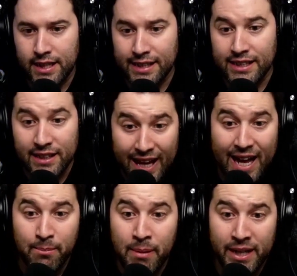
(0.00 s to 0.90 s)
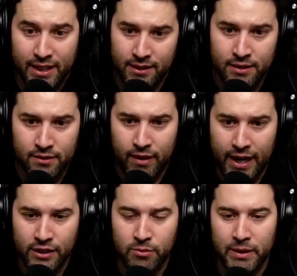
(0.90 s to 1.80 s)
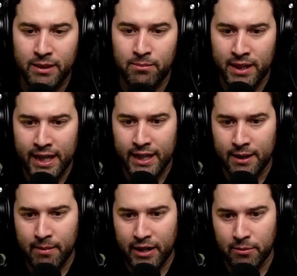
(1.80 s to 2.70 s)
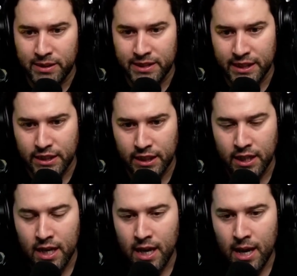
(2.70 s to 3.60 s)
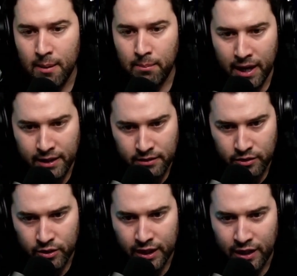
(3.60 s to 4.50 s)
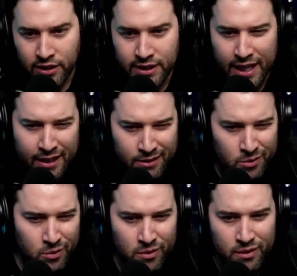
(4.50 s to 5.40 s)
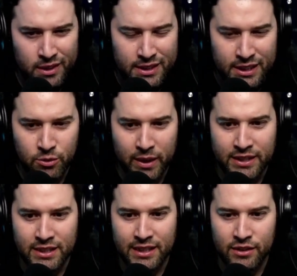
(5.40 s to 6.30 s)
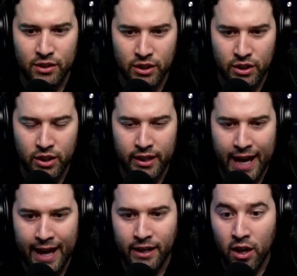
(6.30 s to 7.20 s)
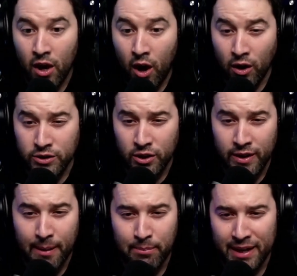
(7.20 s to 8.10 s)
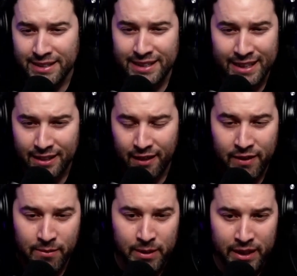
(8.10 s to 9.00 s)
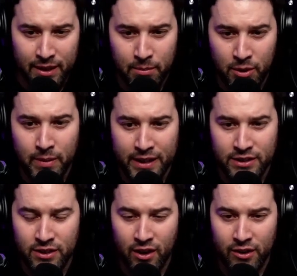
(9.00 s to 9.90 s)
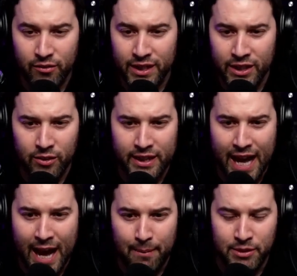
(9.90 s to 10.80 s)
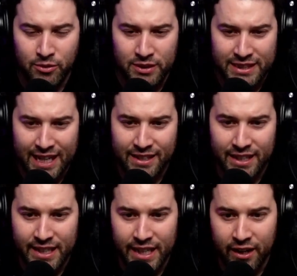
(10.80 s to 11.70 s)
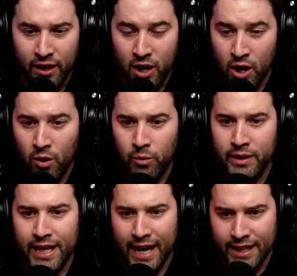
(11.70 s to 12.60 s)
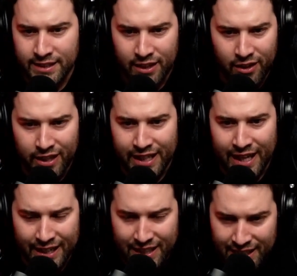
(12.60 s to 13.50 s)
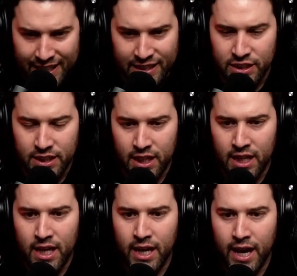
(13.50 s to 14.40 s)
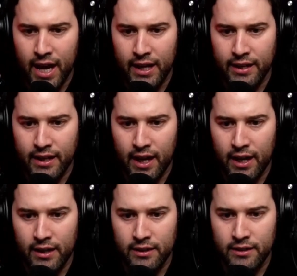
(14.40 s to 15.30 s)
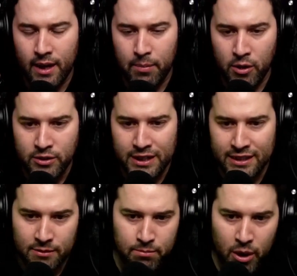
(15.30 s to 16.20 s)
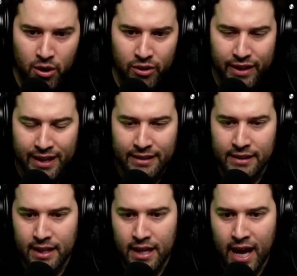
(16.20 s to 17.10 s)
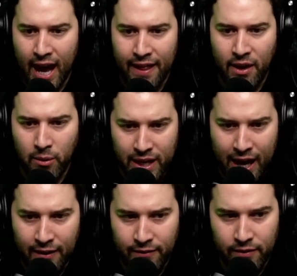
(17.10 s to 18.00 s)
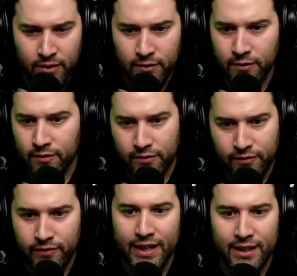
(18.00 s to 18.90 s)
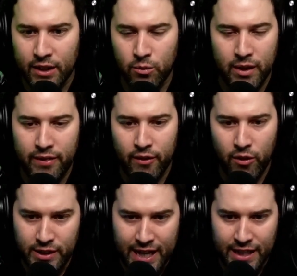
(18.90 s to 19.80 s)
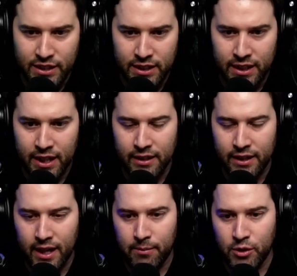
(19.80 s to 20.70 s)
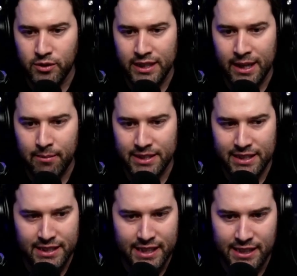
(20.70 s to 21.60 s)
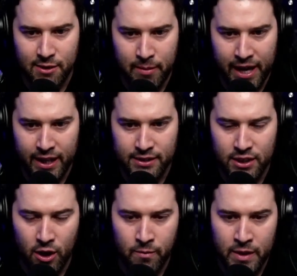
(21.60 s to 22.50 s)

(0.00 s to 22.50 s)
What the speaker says: a lot of money, right, to be complaining about your position. But you can understand the situation doesn't look good. And also that precedent of him being a bullpen starter really only happened towards the end of the year when the Yankees had already kind of clinched and a postseason berth, and they were kind of fiddling with the rotation and using him as a sixth man. So,